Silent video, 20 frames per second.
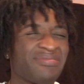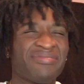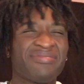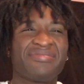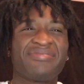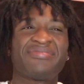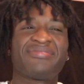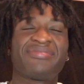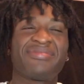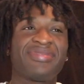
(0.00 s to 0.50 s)

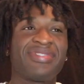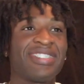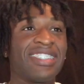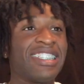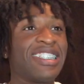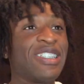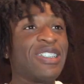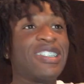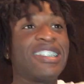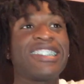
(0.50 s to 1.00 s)

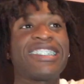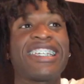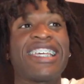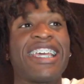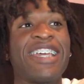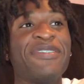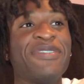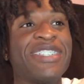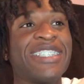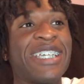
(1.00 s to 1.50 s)
You need to say
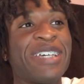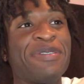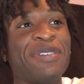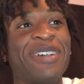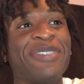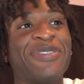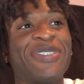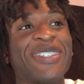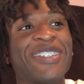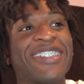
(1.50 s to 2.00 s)
every time
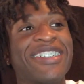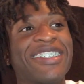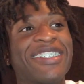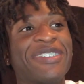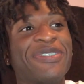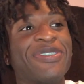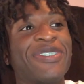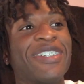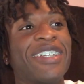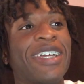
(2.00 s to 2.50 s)
I
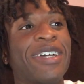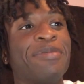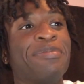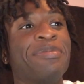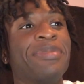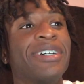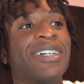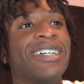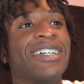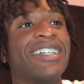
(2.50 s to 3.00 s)
feel that
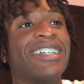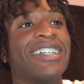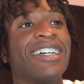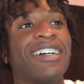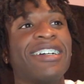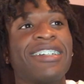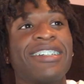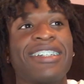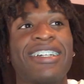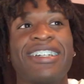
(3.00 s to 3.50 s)

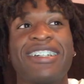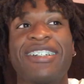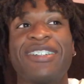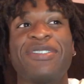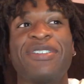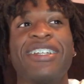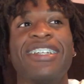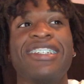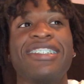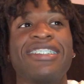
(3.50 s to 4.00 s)
butt.
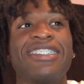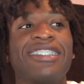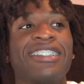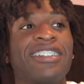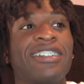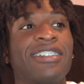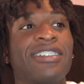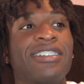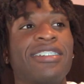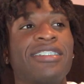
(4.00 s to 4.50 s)
Wait, listen,
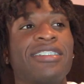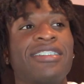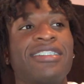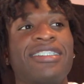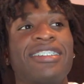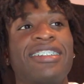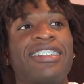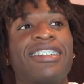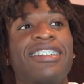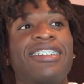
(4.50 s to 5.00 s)
hold
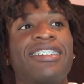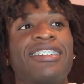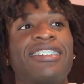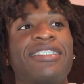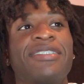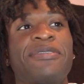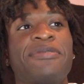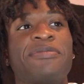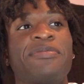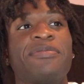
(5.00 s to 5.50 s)

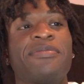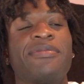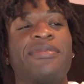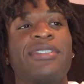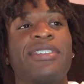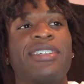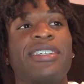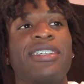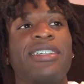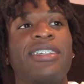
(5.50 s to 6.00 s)

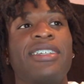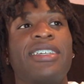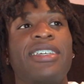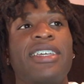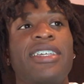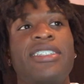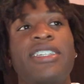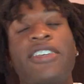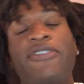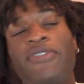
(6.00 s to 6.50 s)

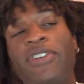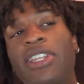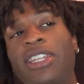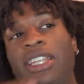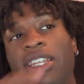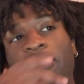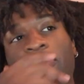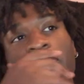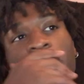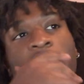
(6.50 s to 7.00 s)
on. See, feeling
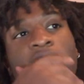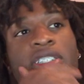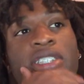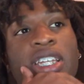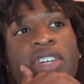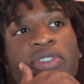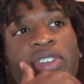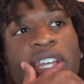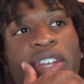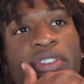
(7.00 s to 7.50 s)
love, falls in
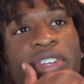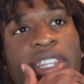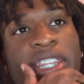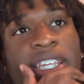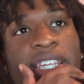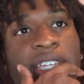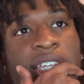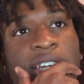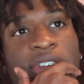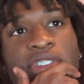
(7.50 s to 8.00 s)
love with
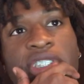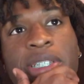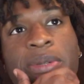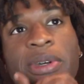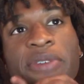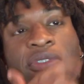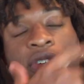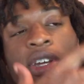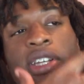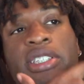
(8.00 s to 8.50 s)
everything. Every time
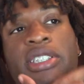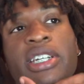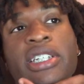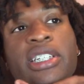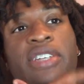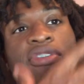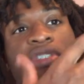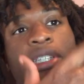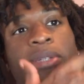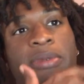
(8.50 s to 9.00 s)
I feel your touch.
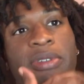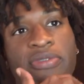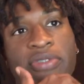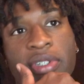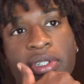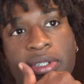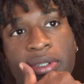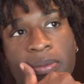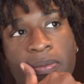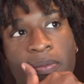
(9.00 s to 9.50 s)
Every time I
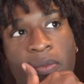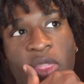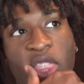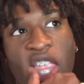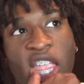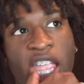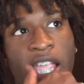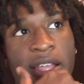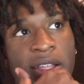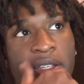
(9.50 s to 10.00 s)
feel
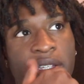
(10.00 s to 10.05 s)
it.